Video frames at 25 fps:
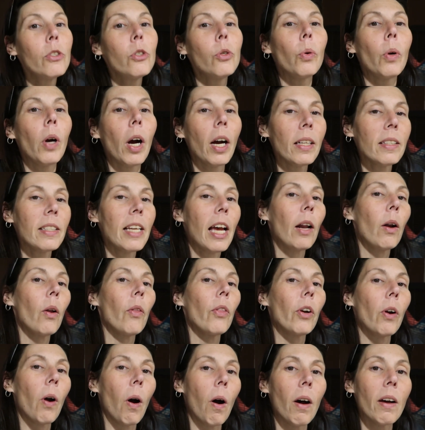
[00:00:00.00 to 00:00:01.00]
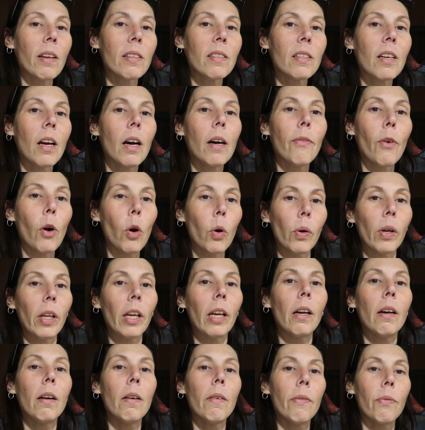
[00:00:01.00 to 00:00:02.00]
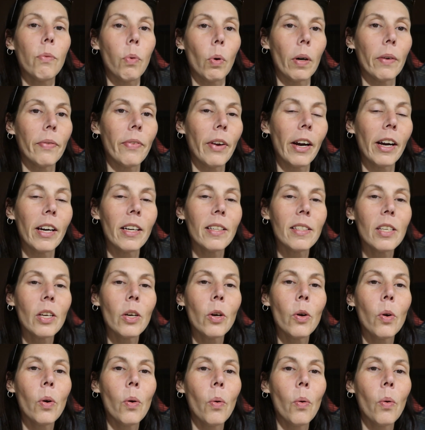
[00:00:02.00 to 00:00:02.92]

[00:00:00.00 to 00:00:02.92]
to cut down on the cost of owning 4 ferrets.